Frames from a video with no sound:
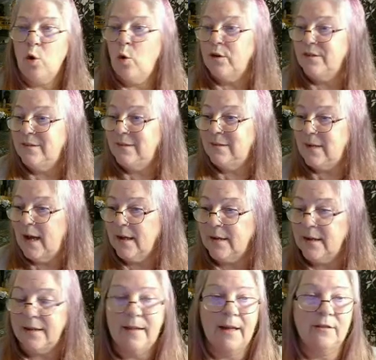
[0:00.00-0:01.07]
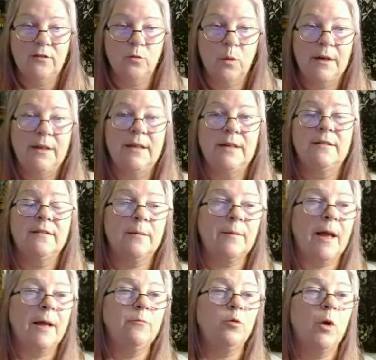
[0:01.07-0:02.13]
situation that you are feeling
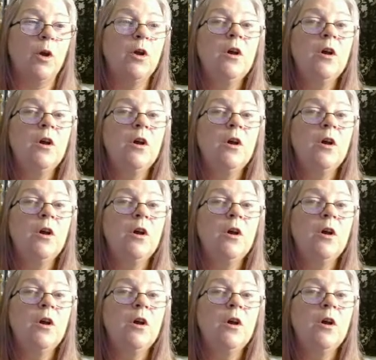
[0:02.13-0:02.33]
trapped